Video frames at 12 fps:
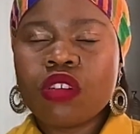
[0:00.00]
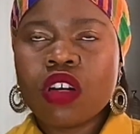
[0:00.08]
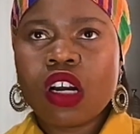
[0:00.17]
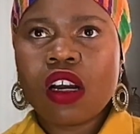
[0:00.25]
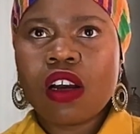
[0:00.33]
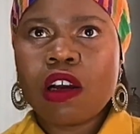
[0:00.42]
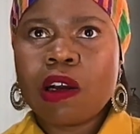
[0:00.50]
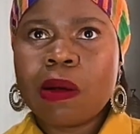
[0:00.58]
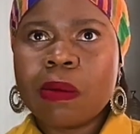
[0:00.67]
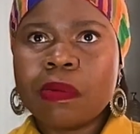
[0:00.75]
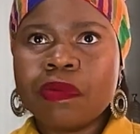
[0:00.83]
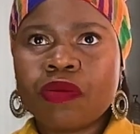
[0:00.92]

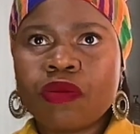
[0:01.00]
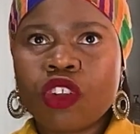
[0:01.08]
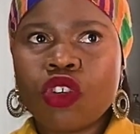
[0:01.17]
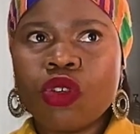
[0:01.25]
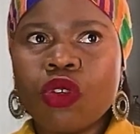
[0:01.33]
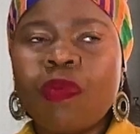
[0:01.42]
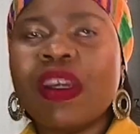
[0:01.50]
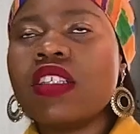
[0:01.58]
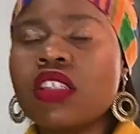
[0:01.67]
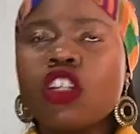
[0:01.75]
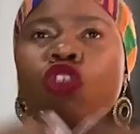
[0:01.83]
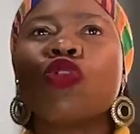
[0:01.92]

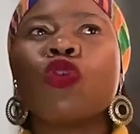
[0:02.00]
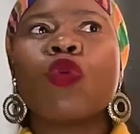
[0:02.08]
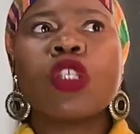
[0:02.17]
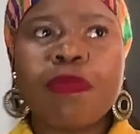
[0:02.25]
basically was